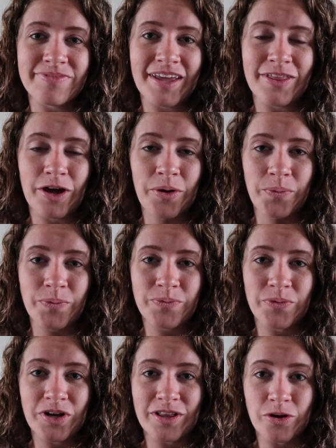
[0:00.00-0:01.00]
I thought
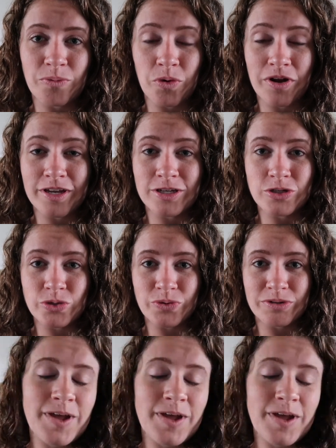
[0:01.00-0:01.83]
were a little more than usual.